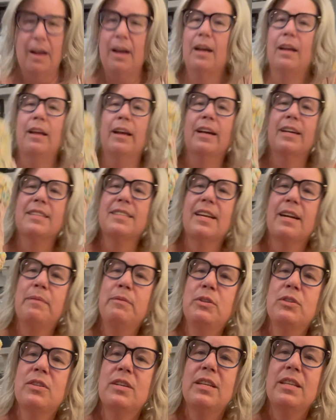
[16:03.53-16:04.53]
like I said, I'm
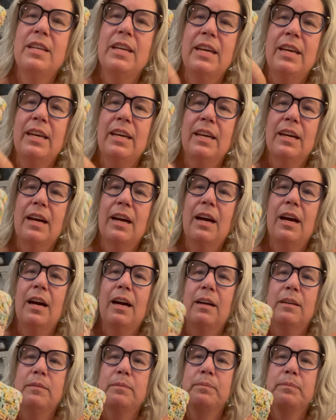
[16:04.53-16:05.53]
using the
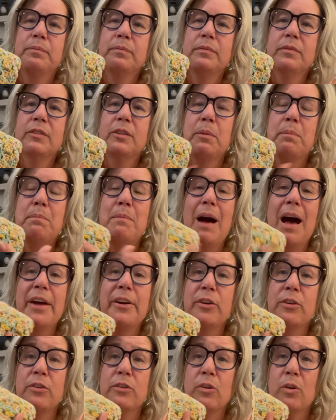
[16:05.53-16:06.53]

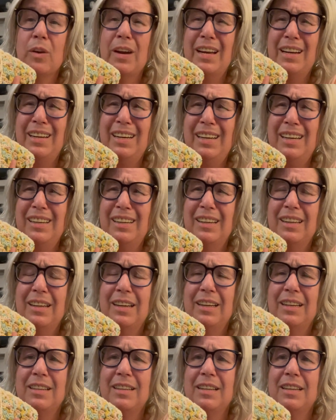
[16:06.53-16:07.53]
modern granny.
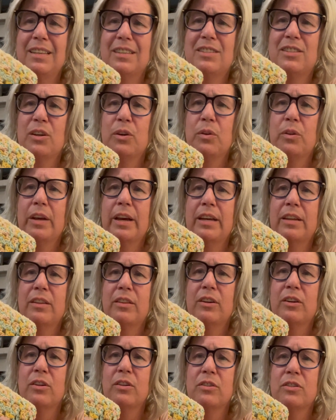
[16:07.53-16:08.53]
So like
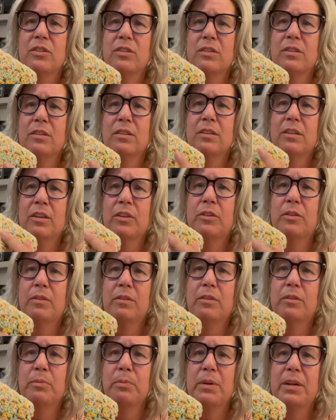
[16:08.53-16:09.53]
there's the
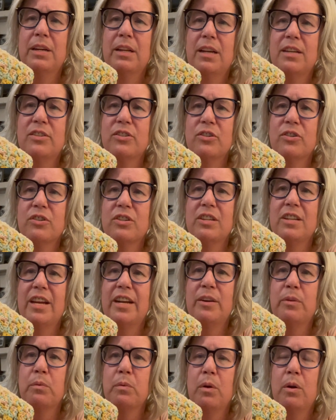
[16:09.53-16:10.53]
3 clusters and then
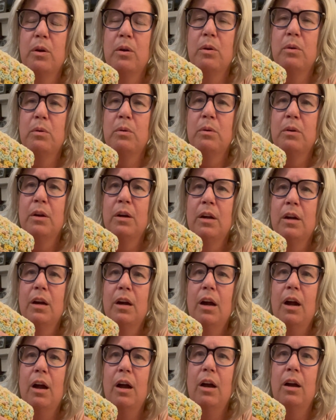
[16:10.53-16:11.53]
a row
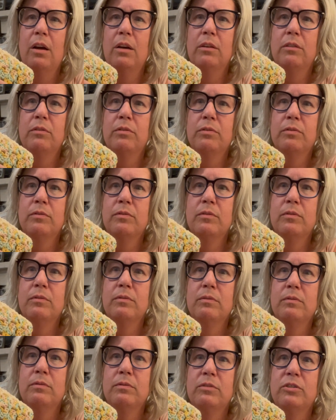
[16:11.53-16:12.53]
of
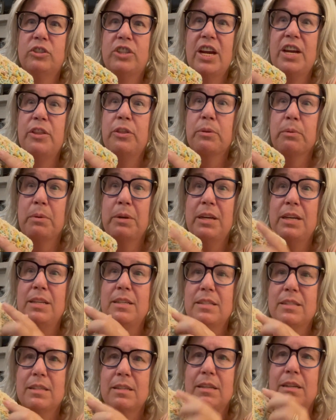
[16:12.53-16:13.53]
chain
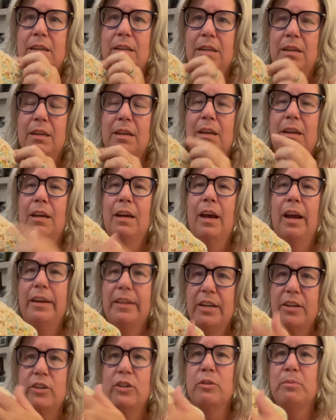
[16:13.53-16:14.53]
3s, and
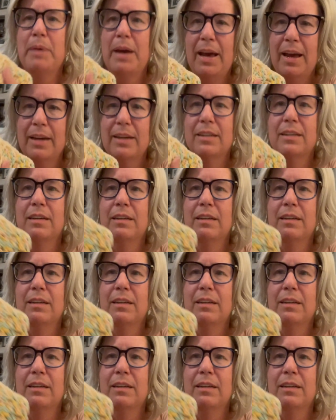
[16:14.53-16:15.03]
then you go back.